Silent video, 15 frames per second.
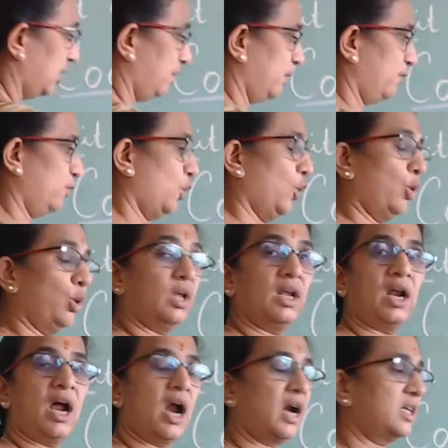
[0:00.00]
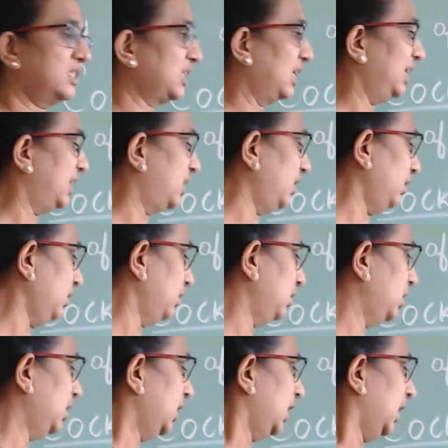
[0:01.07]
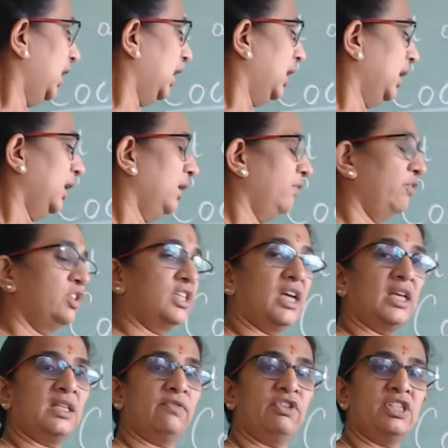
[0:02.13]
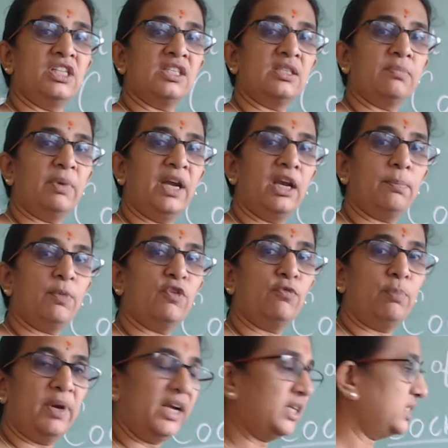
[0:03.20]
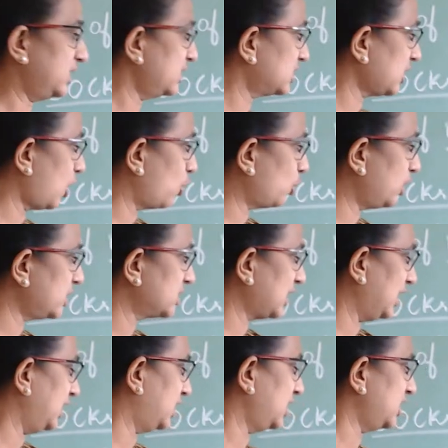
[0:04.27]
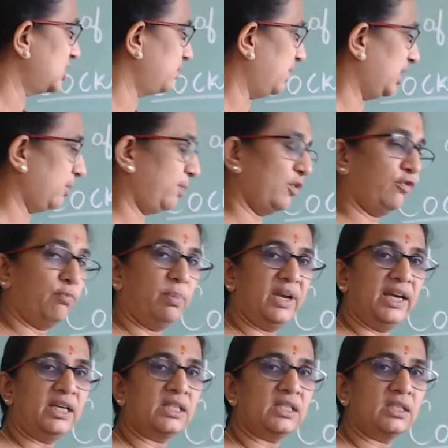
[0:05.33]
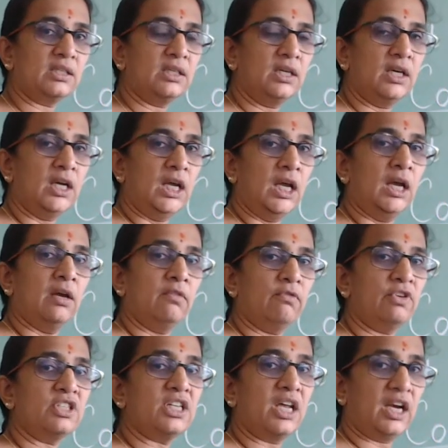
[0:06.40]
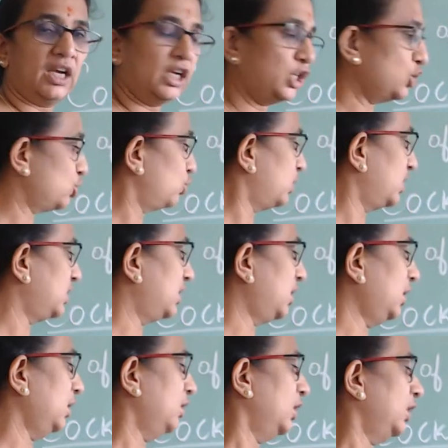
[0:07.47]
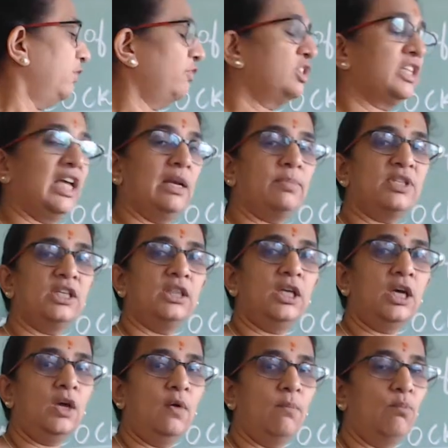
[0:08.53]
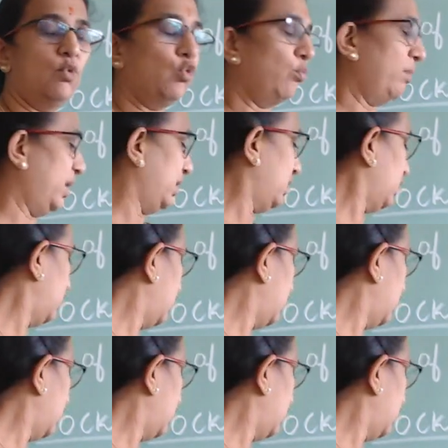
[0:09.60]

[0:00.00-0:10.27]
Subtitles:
made up of an outer hard skeleton which is made up of plates. This outer skeleton is made up of plates which are arranged together, which helps in the movement.